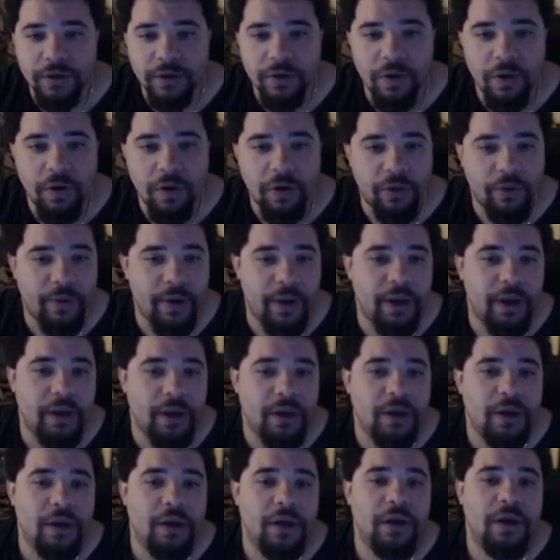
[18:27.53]
go all the way.
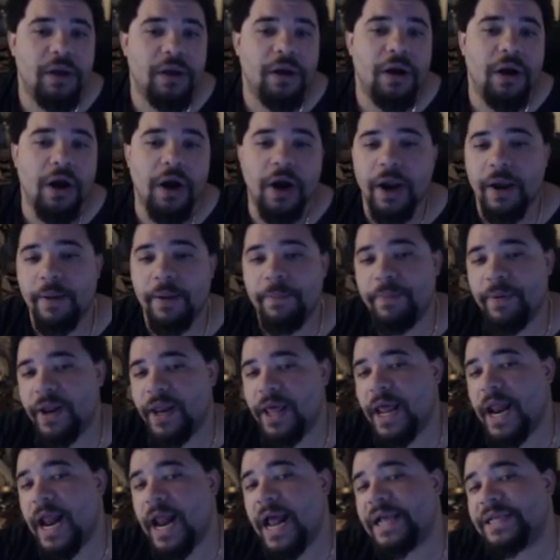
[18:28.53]
All right, but
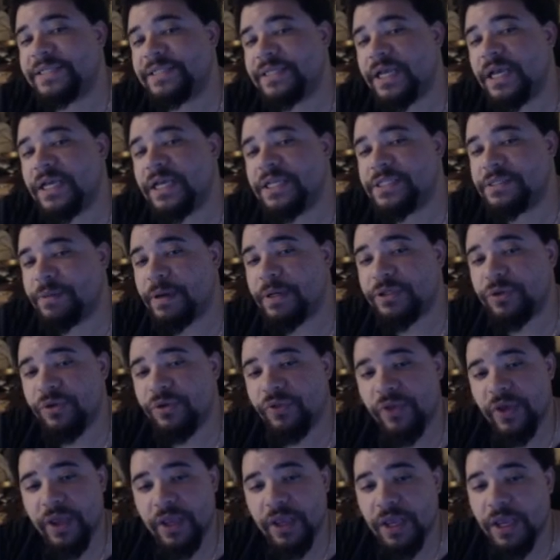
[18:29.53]
it has a special
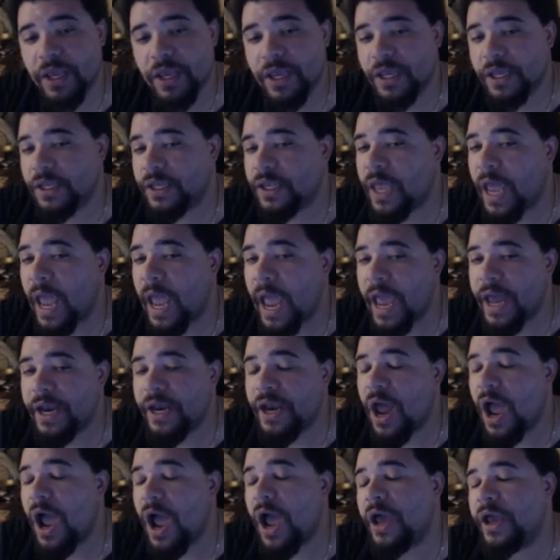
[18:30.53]
thing
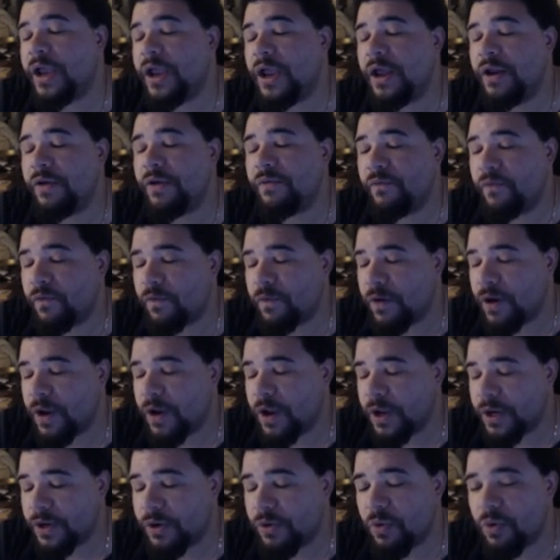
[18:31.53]
cannot inv-
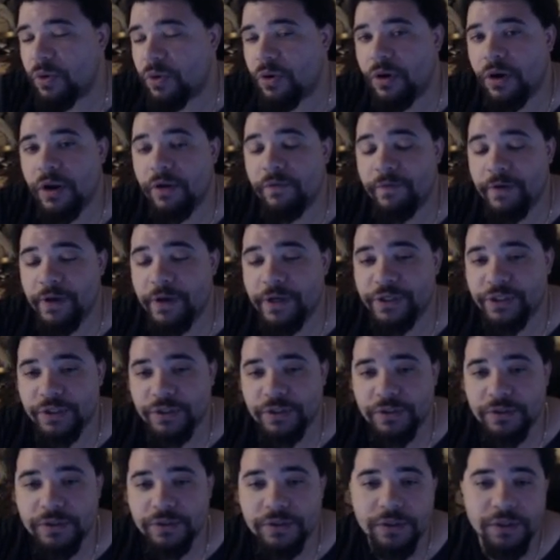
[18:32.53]
ignore
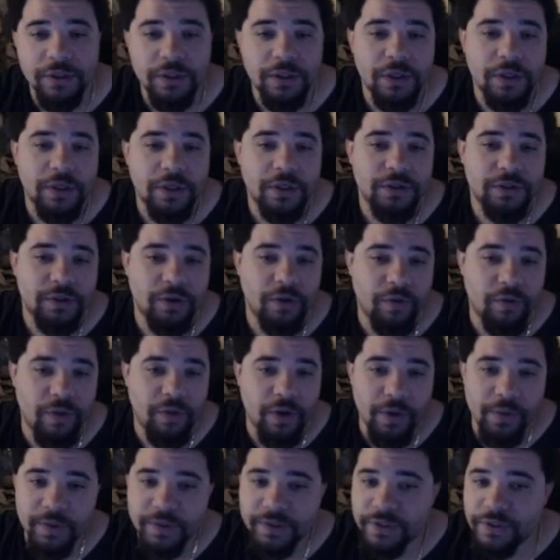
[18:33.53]
evasion. So
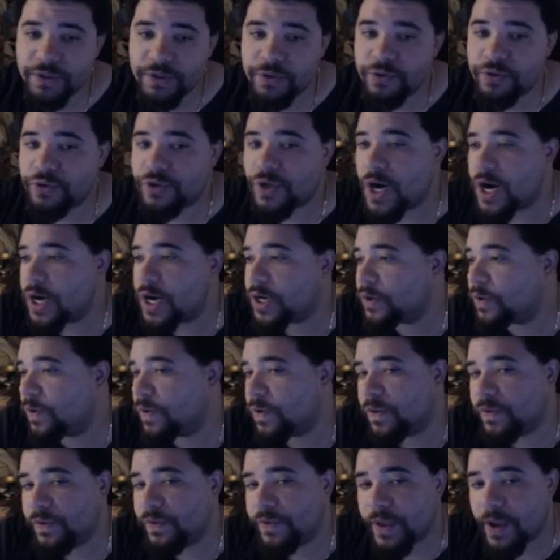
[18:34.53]
there was a new
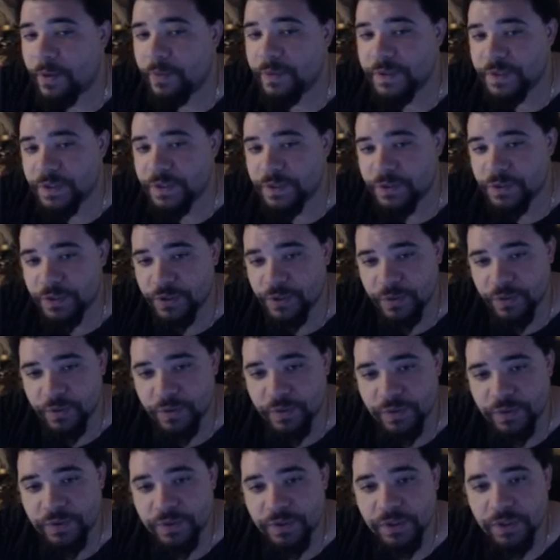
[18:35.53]
triangle that was
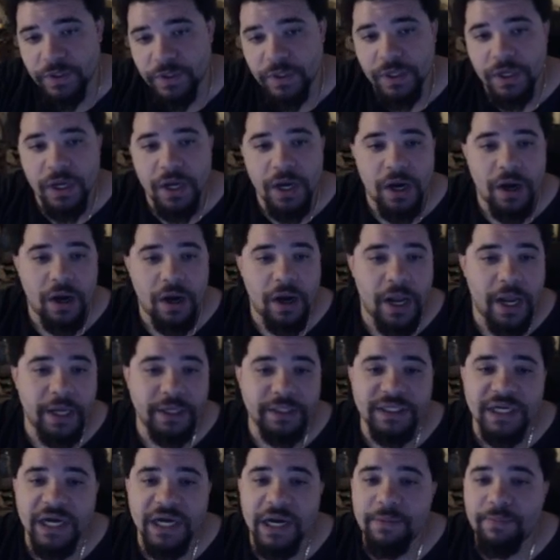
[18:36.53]
introduced.
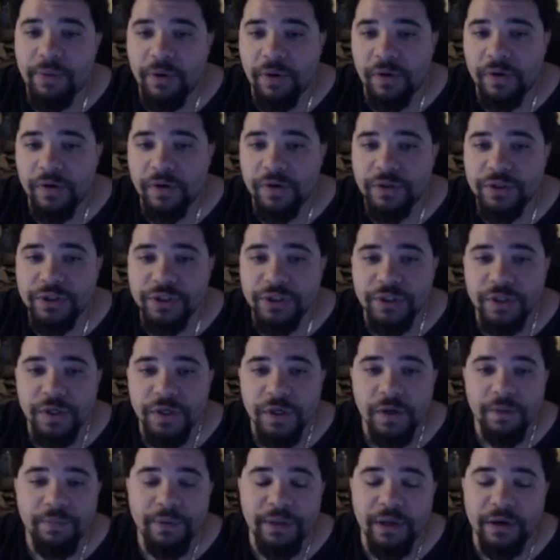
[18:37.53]
Anti Purge
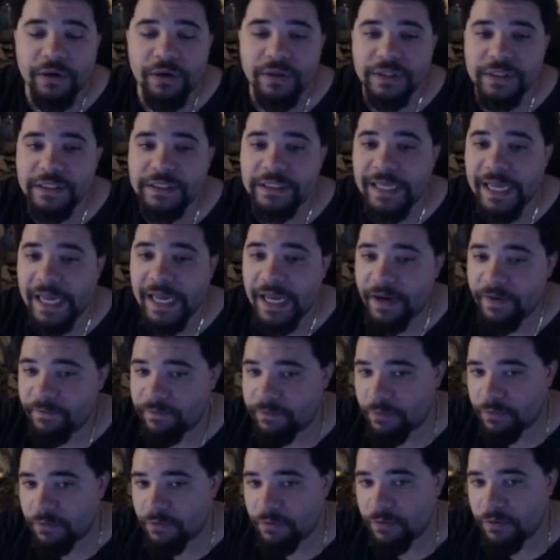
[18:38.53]
pierces
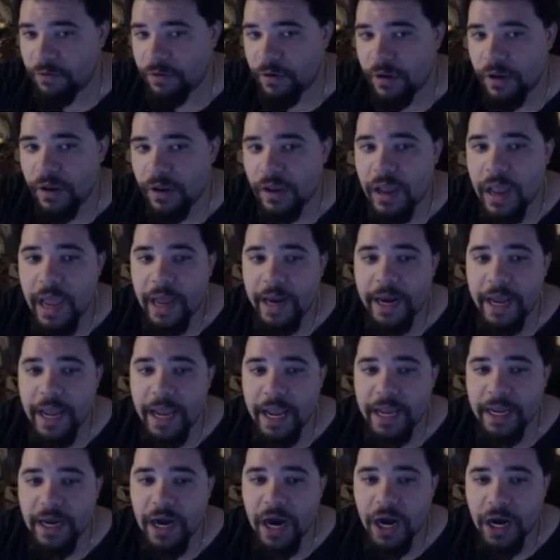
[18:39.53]
Invul, an
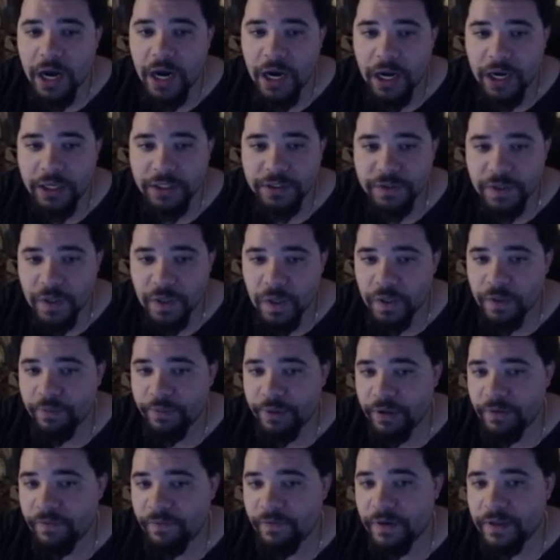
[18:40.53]
uh, solemn
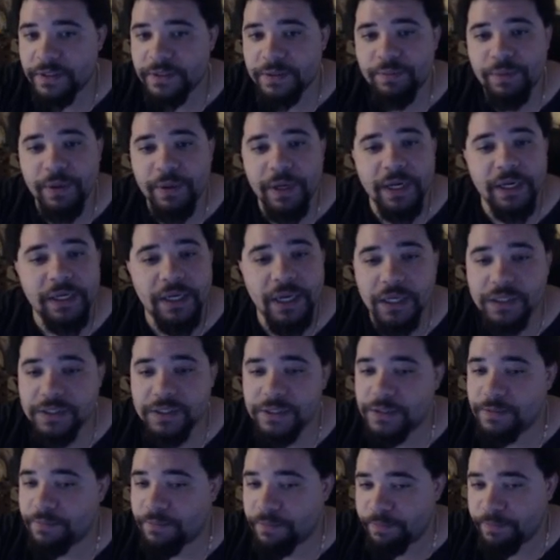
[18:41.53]
defense, but it
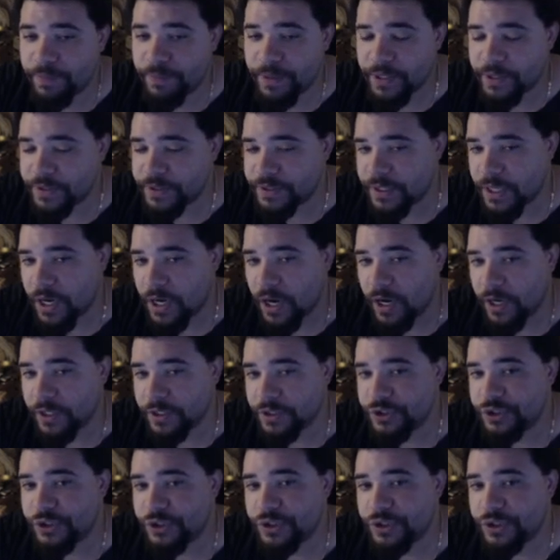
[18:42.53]
doesn't pierce dodge.